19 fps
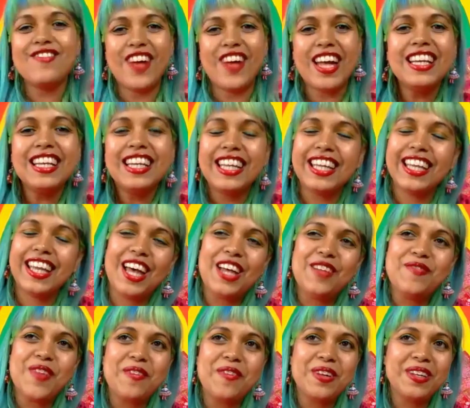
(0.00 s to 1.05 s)
finally,
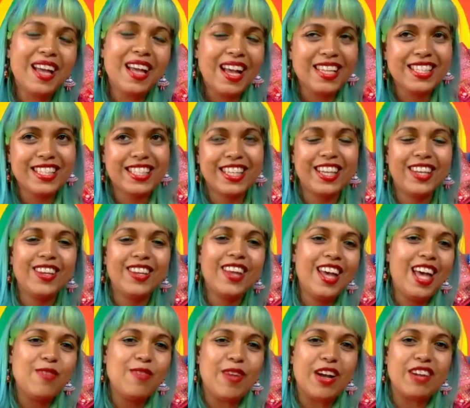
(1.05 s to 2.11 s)
I want to ask you
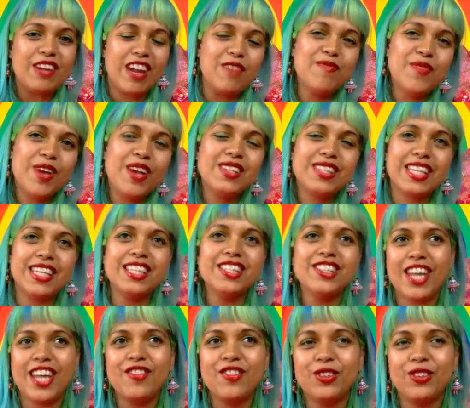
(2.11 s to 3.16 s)
about rainbows in
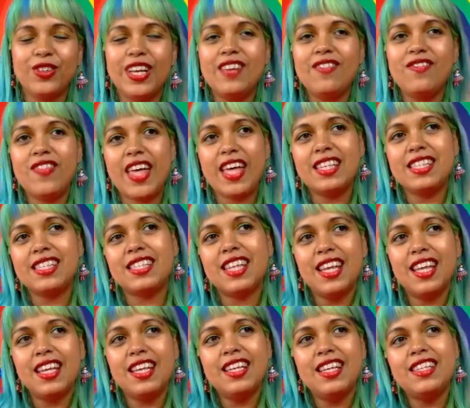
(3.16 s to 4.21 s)
general. If there's
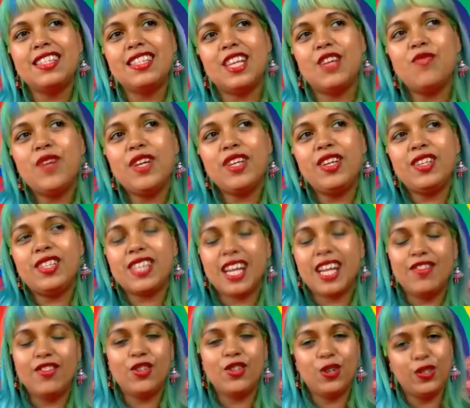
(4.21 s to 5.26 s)
someone who's kind
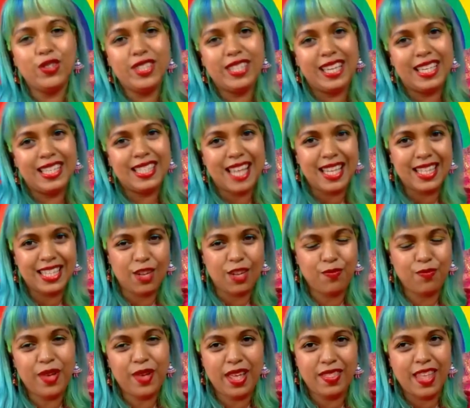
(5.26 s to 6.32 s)
of drawn to the aesthetic
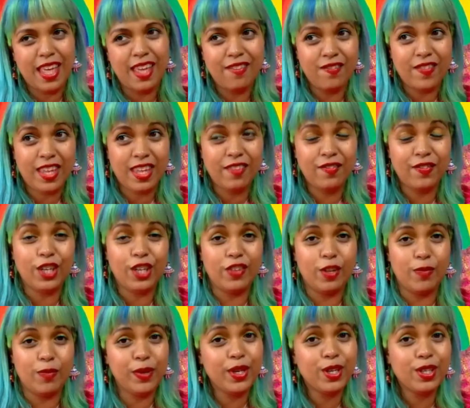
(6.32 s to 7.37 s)
but they're fearful of it,
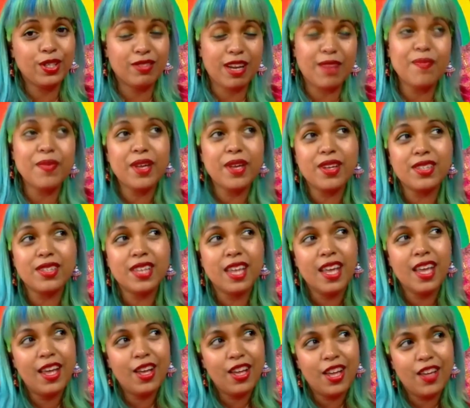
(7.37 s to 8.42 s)
because rainbows,
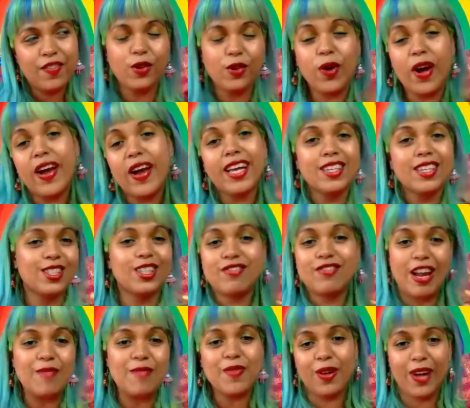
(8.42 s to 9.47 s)
if you're wearing a sort of
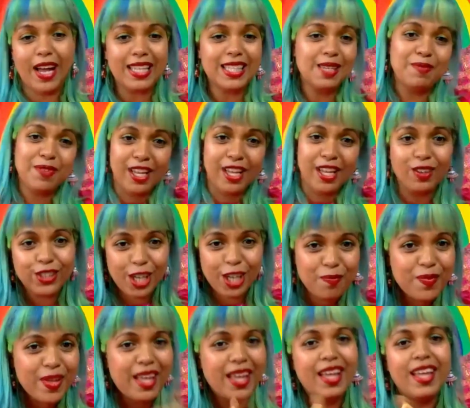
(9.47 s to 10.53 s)
rainbow item like your
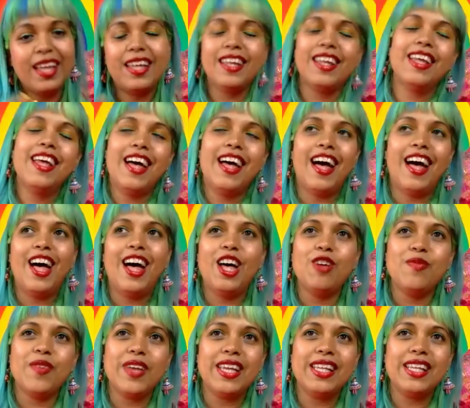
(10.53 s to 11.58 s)
jumper,
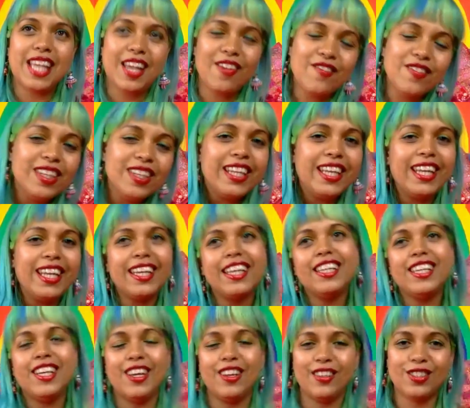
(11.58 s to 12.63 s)
it definitely, you
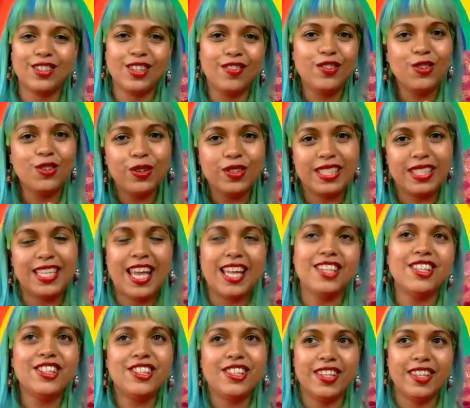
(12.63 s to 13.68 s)
know, sort of draws
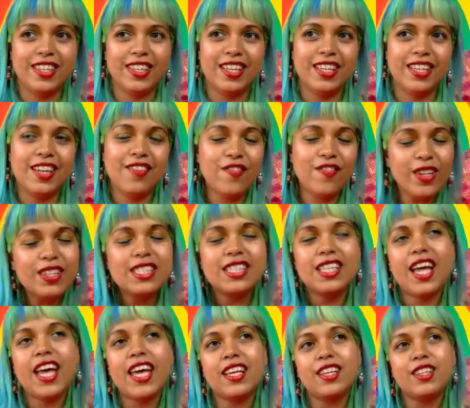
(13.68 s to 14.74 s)
attention, and it feels
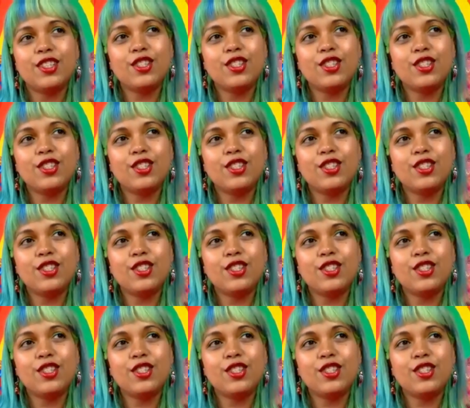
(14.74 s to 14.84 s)
like